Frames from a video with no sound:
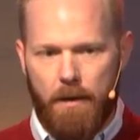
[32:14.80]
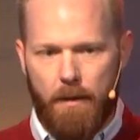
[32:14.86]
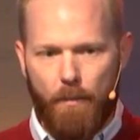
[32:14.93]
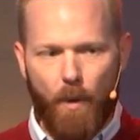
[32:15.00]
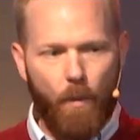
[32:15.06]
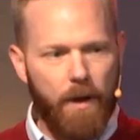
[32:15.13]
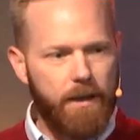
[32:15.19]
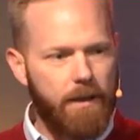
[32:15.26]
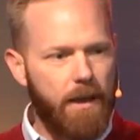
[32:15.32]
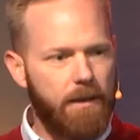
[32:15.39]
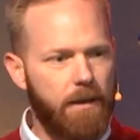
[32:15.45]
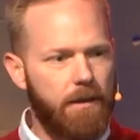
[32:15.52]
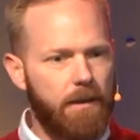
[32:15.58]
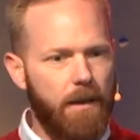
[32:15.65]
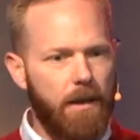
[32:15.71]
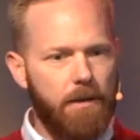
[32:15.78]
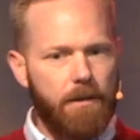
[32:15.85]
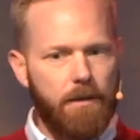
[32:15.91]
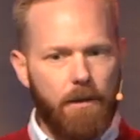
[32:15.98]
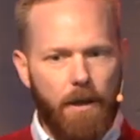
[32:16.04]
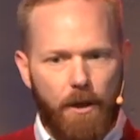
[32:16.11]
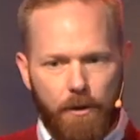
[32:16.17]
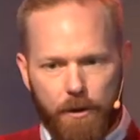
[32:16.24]
But what he says is
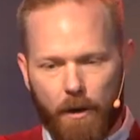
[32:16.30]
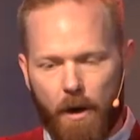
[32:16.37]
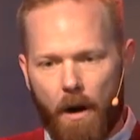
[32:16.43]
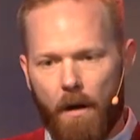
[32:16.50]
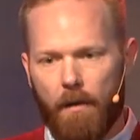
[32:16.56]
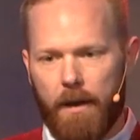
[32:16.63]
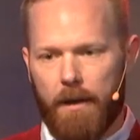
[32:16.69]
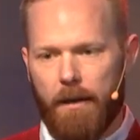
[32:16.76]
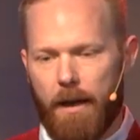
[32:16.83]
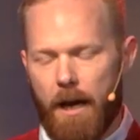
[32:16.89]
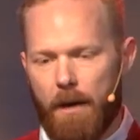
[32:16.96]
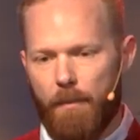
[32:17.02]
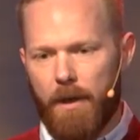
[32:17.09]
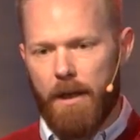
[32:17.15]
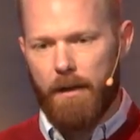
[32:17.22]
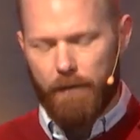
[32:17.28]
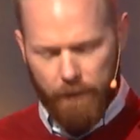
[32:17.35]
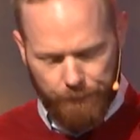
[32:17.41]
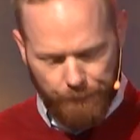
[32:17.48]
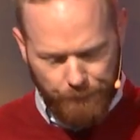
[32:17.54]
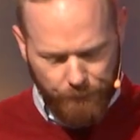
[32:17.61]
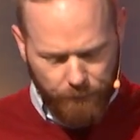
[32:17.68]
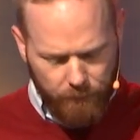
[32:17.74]
here's your calling, Adam and Eve.
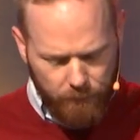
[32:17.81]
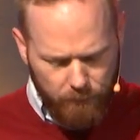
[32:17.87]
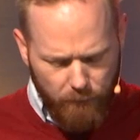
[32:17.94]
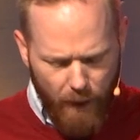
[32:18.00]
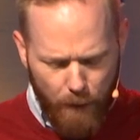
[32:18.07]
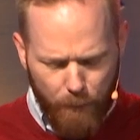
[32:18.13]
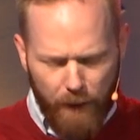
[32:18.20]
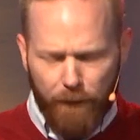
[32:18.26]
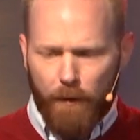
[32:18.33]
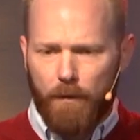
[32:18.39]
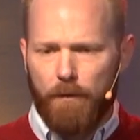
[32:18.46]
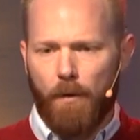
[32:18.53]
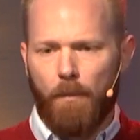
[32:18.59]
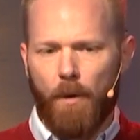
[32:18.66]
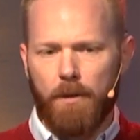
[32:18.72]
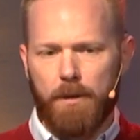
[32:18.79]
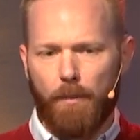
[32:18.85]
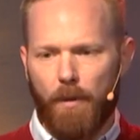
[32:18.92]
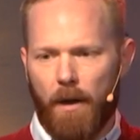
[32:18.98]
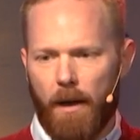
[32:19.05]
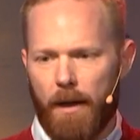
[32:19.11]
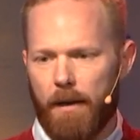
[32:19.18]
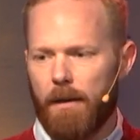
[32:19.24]
Be fruitful and
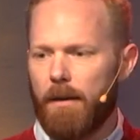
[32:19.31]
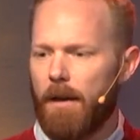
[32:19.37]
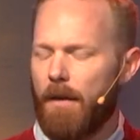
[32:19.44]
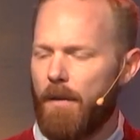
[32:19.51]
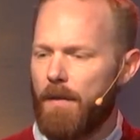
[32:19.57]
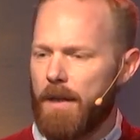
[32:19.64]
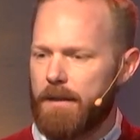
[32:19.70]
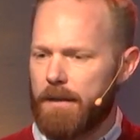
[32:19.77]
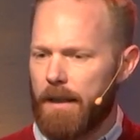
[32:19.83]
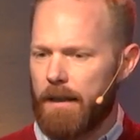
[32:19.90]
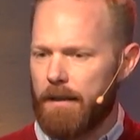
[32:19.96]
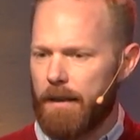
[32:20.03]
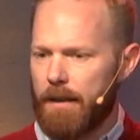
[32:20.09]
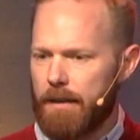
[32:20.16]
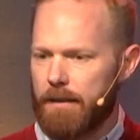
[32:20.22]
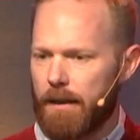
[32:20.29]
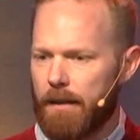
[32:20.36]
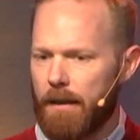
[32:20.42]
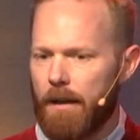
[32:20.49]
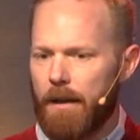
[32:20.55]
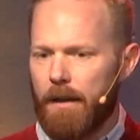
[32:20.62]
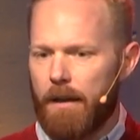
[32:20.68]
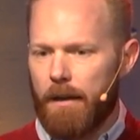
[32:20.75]
multiply. And then they sinned. And he said,
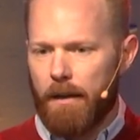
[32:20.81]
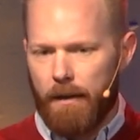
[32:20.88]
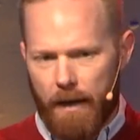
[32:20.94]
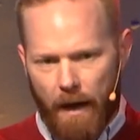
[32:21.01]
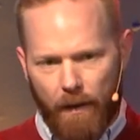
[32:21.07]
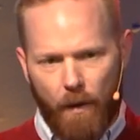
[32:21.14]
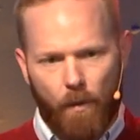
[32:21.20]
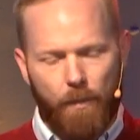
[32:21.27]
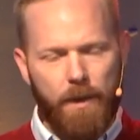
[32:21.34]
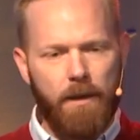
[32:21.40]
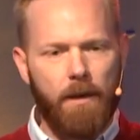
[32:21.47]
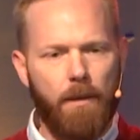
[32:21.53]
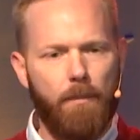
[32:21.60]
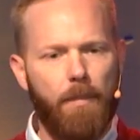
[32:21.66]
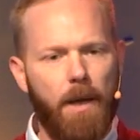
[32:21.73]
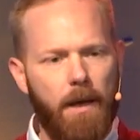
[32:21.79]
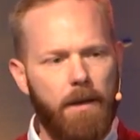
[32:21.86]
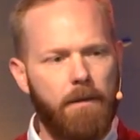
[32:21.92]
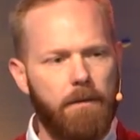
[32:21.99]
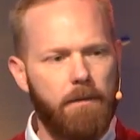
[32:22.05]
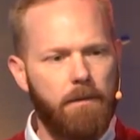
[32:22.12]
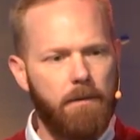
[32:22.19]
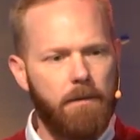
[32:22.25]
now that will be done in pain.
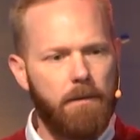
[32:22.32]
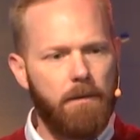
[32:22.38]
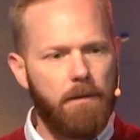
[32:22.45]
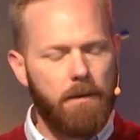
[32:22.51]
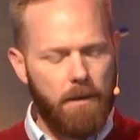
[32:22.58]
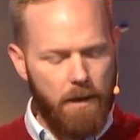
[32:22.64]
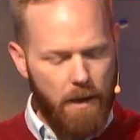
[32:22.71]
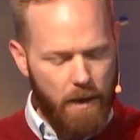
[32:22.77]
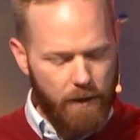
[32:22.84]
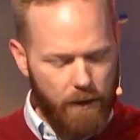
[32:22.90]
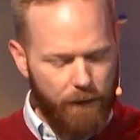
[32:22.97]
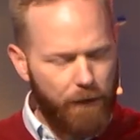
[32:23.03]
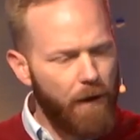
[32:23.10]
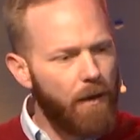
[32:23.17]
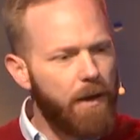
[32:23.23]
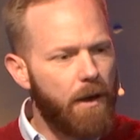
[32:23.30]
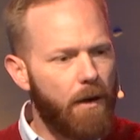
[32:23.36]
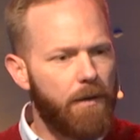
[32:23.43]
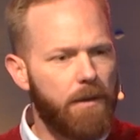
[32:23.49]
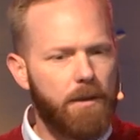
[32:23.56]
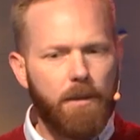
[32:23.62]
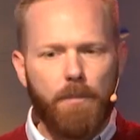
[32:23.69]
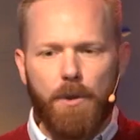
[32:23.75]
He says, fill the
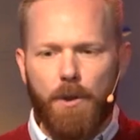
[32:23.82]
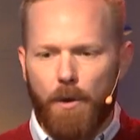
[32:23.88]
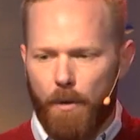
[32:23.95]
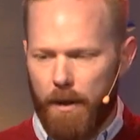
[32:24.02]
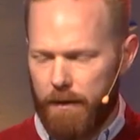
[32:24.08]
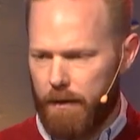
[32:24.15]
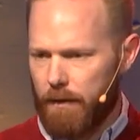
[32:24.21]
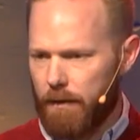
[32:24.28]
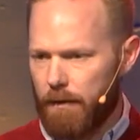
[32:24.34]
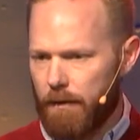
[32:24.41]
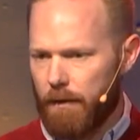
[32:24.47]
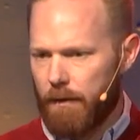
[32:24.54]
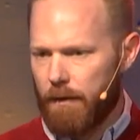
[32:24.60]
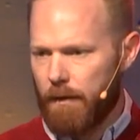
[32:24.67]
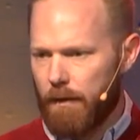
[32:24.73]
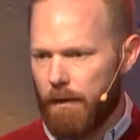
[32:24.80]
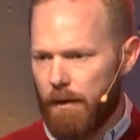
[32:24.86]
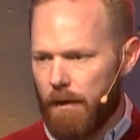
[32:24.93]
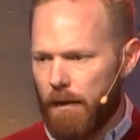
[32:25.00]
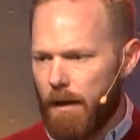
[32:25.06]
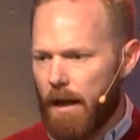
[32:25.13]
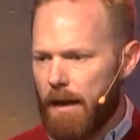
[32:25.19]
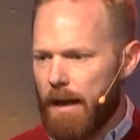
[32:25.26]
earth and subdue it.
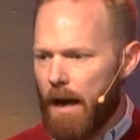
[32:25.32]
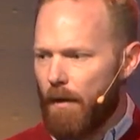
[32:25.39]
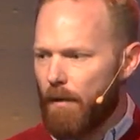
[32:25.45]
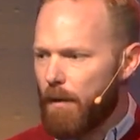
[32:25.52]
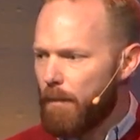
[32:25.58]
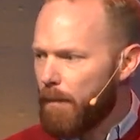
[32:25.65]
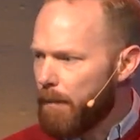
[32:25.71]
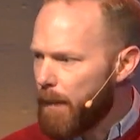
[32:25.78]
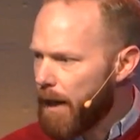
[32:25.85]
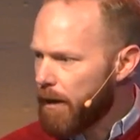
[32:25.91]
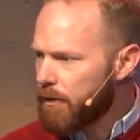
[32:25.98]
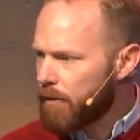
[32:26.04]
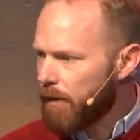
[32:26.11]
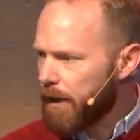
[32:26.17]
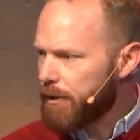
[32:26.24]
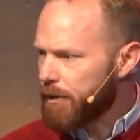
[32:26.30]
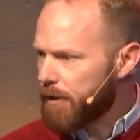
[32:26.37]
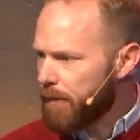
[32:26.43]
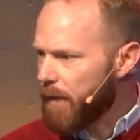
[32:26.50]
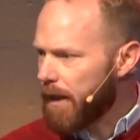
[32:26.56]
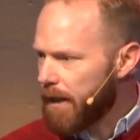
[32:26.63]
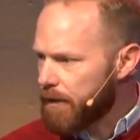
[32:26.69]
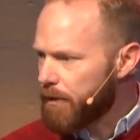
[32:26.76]
And now the marriage relationship,
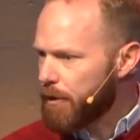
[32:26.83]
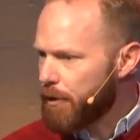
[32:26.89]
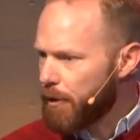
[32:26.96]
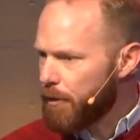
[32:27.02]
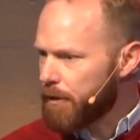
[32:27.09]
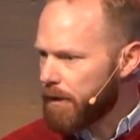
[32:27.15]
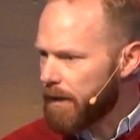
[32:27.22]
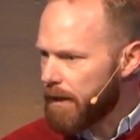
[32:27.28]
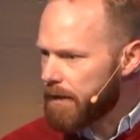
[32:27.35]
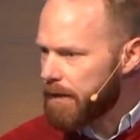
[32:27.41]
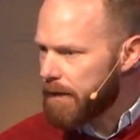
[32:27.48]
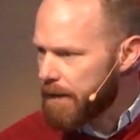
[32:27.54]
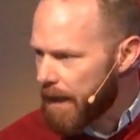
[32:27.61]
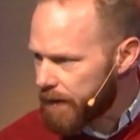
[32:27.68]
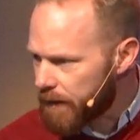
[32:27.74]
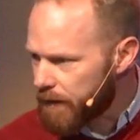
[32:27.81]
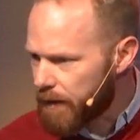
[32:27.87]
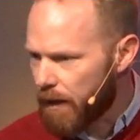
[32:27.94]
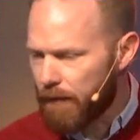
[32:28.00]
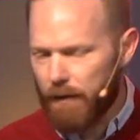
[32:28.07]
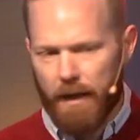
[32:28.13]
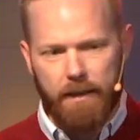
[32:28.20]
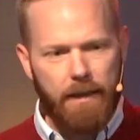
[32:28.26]
that institution that is
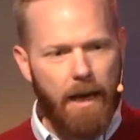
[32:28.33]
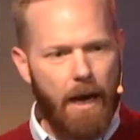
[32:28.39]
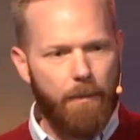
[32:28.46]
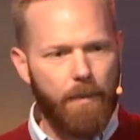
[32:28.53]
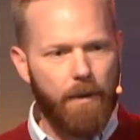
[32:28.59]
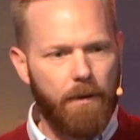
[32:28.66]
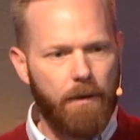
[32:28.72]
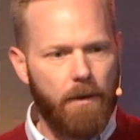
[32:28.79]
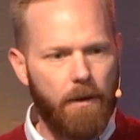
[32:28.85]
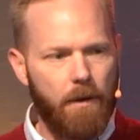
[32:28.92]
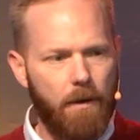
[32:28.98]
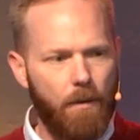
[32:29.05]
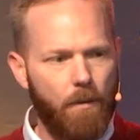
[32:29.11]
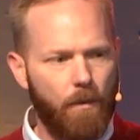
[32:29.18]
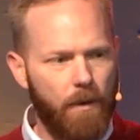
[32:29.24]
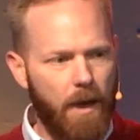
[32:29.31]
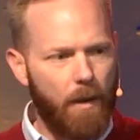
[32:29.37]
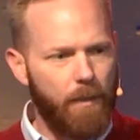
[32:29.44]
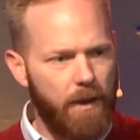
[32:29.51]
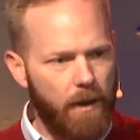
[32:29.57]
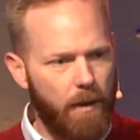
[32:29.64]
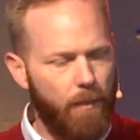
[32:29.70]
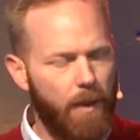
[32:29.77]
necessary for that to happen, will now be
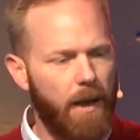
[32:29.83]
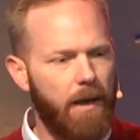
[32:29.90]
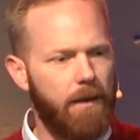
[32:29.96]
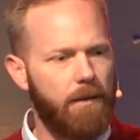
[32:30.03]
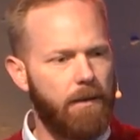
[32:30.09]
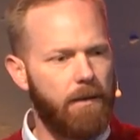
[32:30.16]
done in pain.